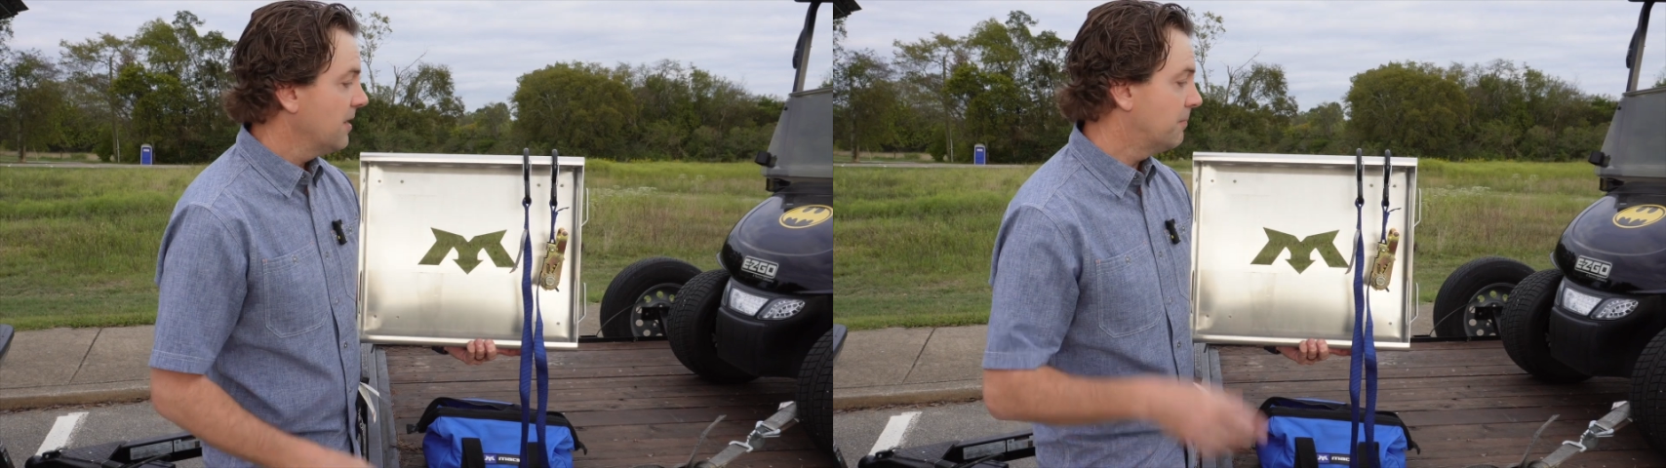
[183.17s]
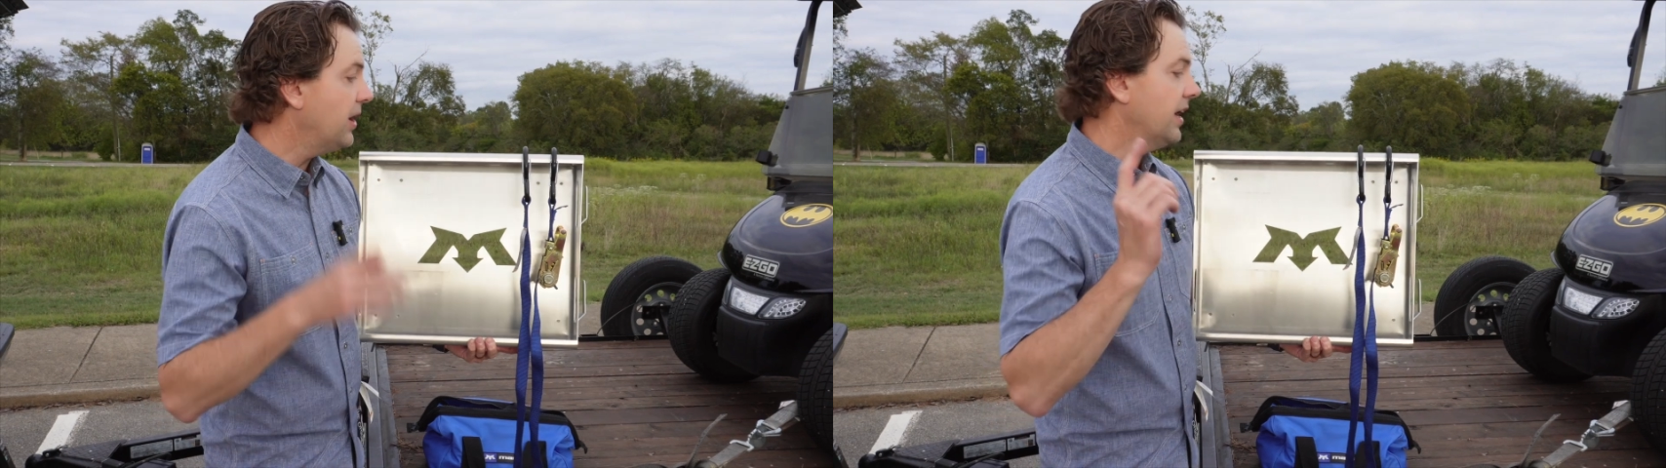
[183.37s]

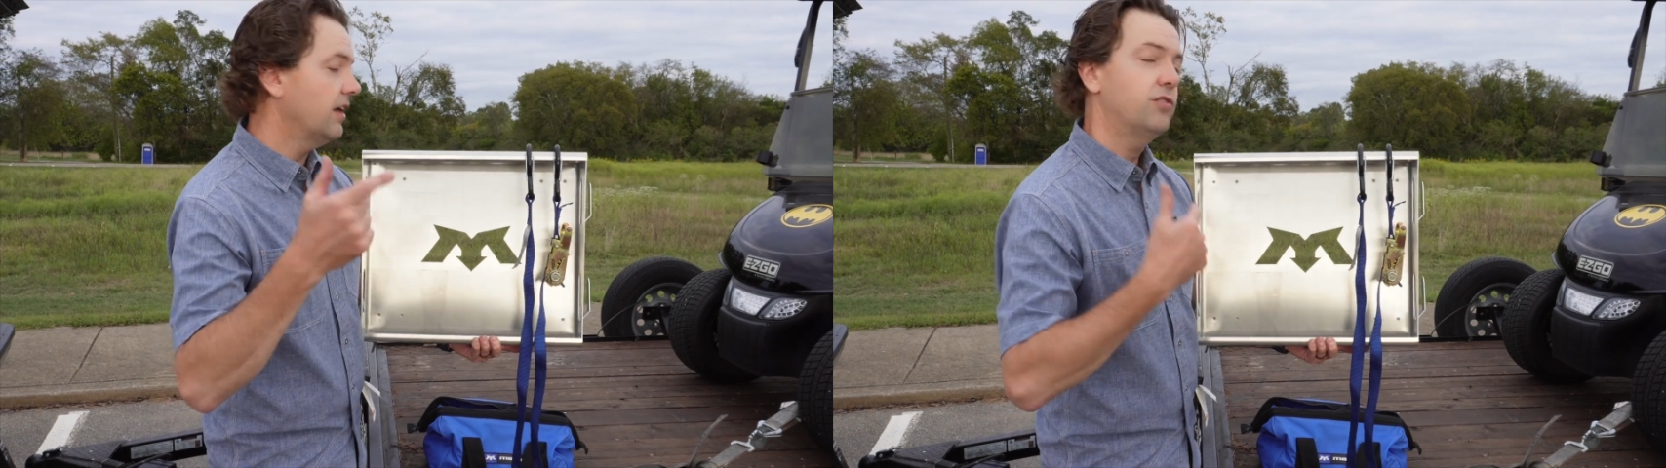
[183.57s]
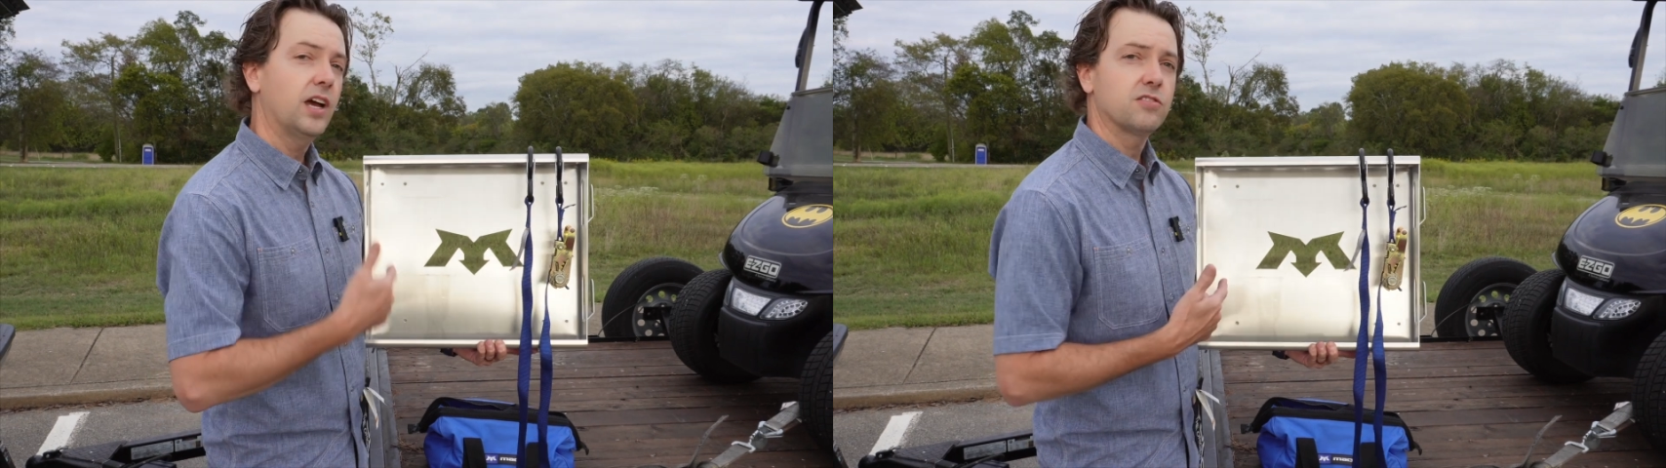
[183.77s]
But
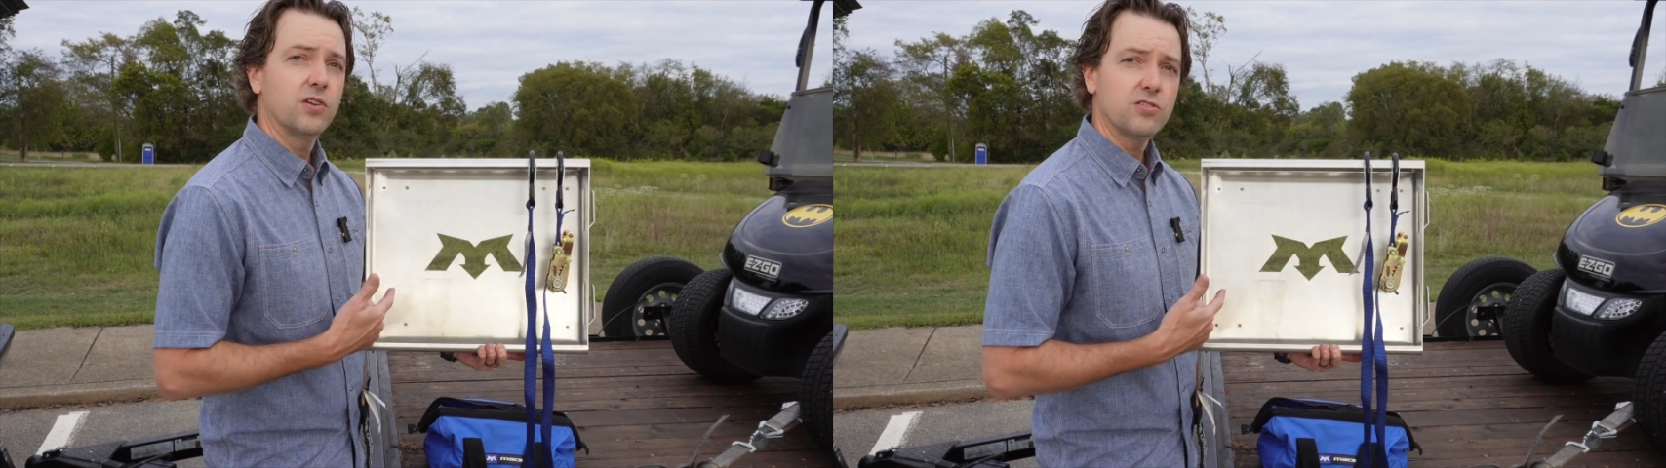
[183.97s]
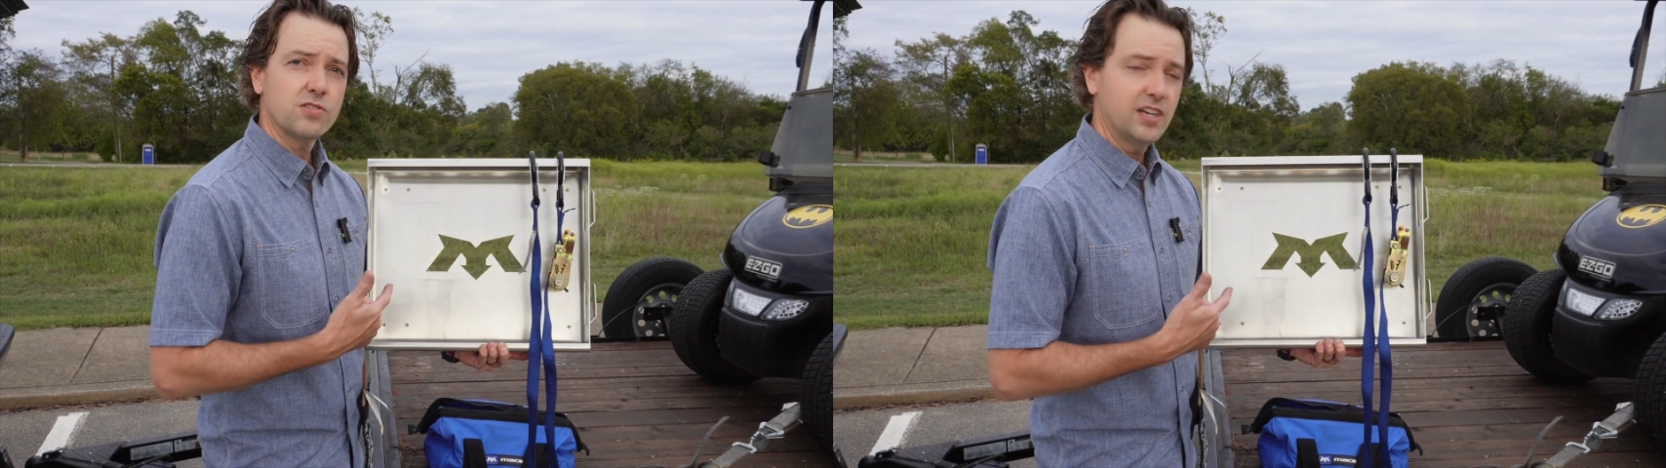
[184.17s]
if you guys
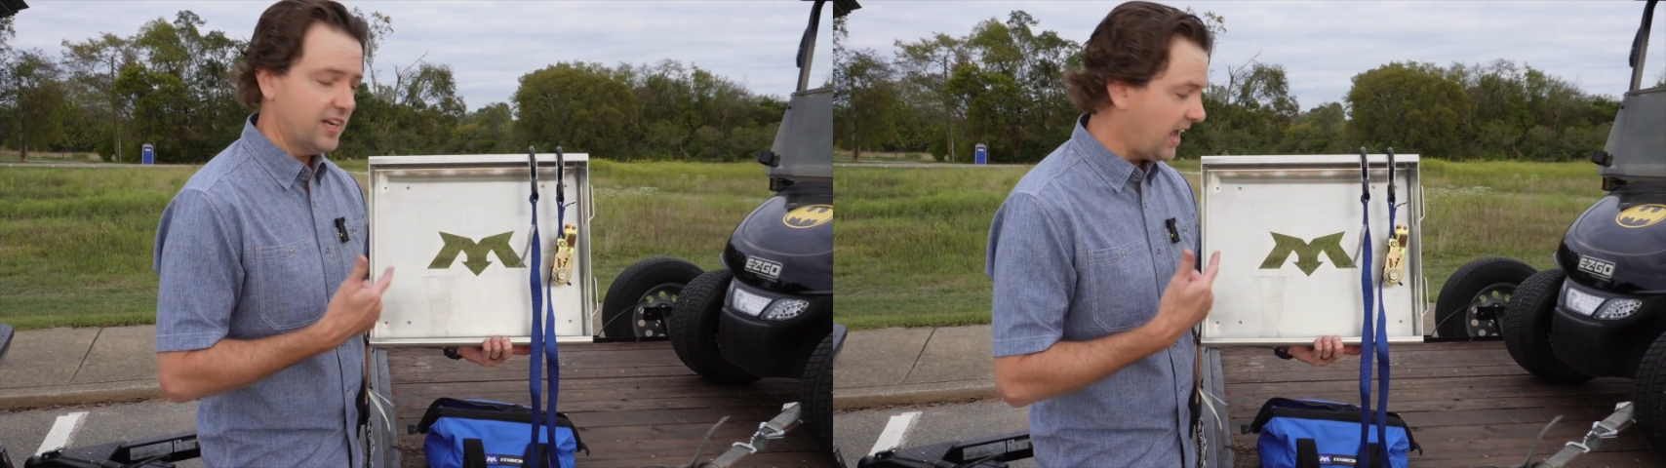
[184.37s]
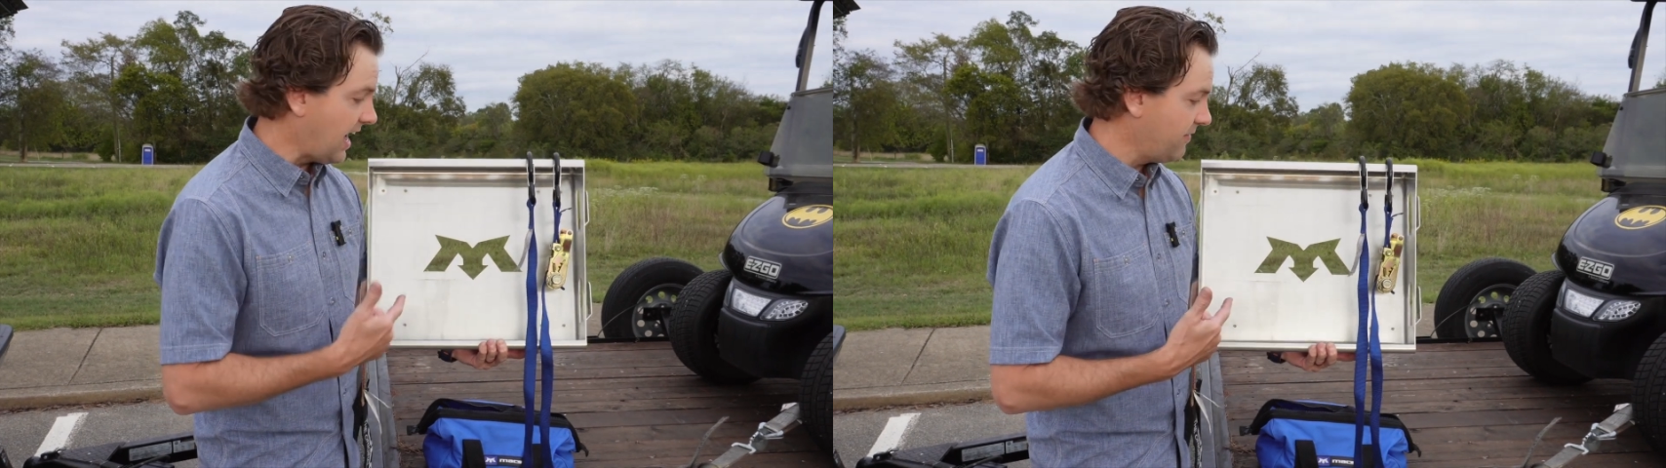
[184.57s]
are interested
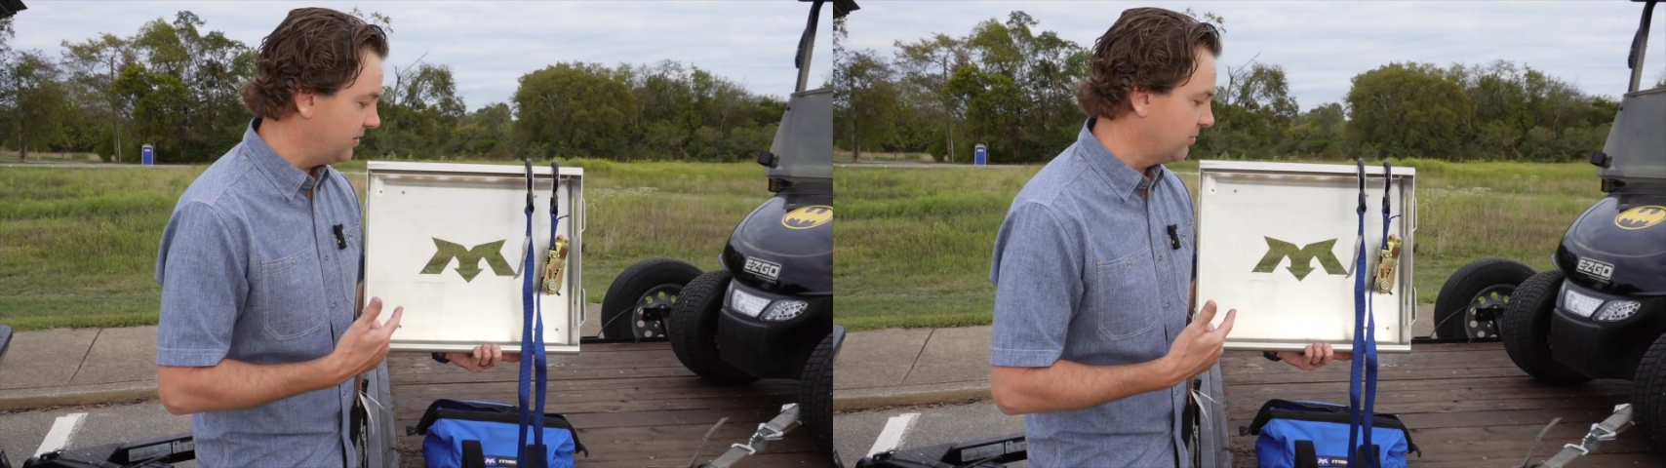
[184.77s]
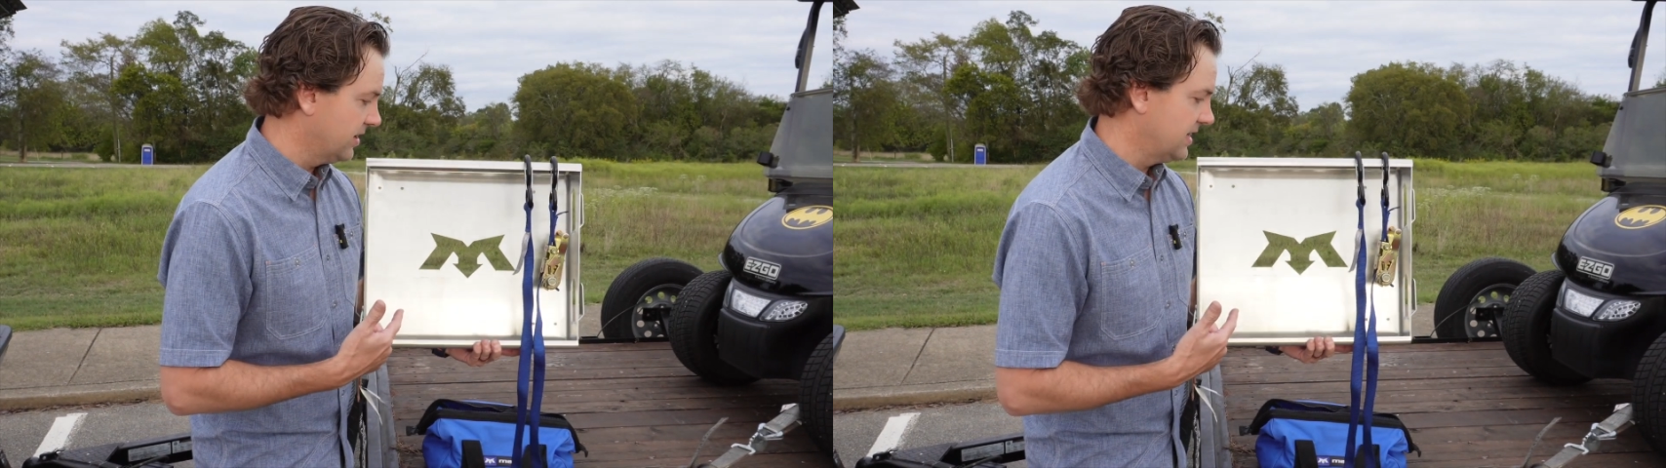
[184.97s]
in
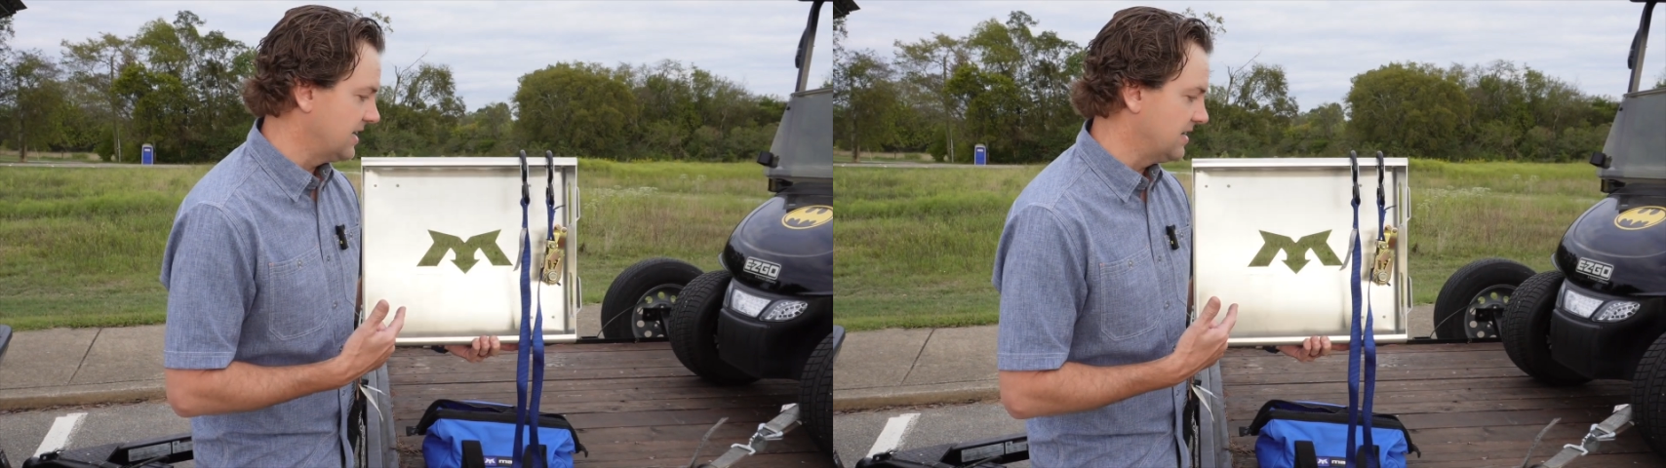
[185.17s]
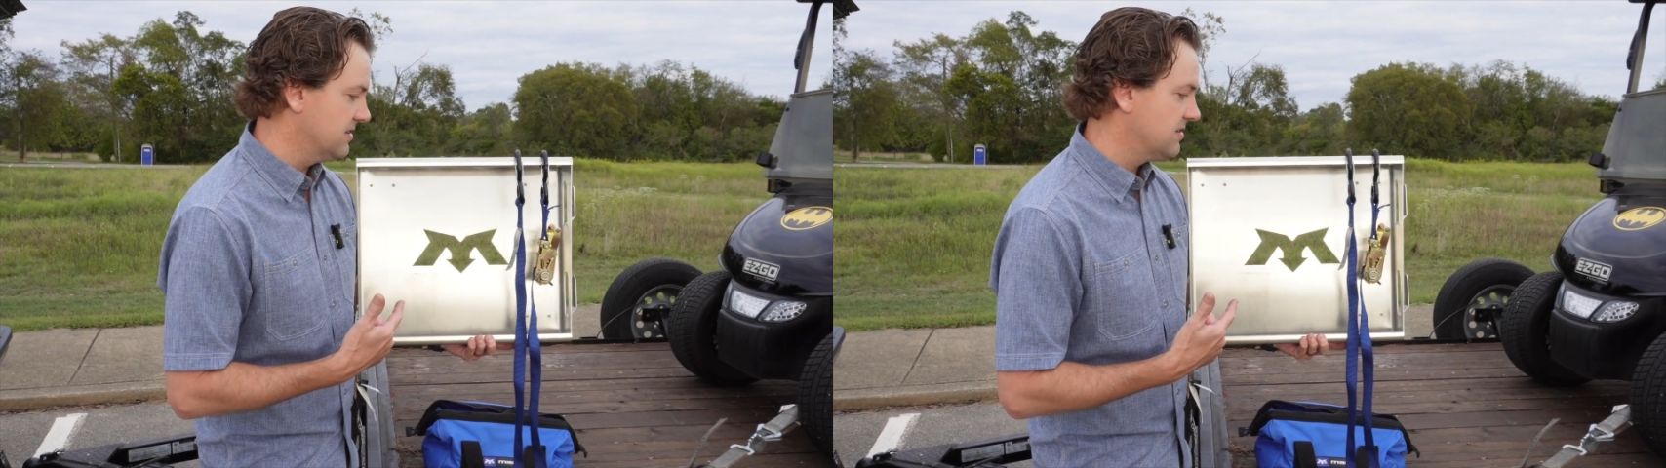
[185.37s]
having one of
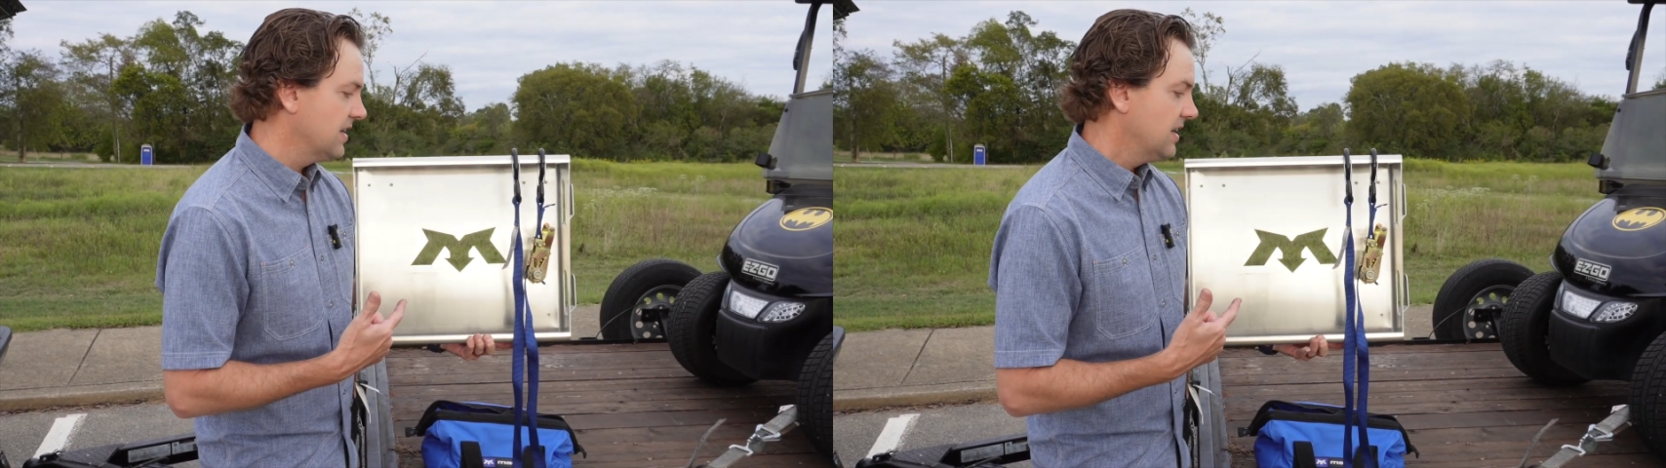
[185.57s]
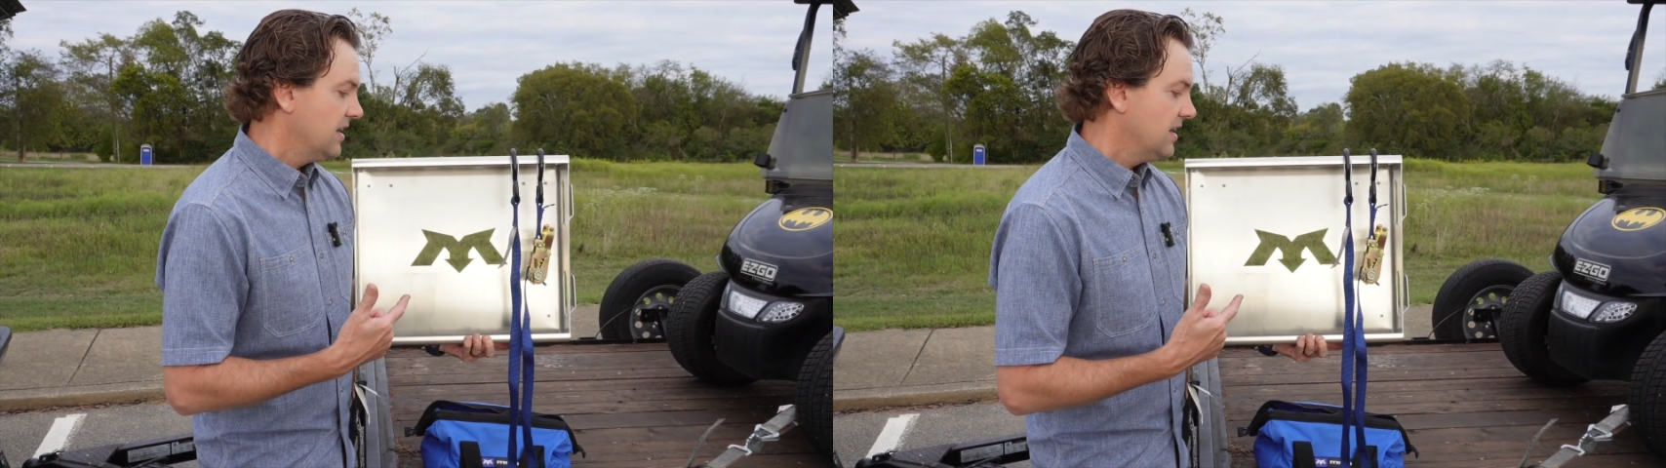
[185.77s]
these,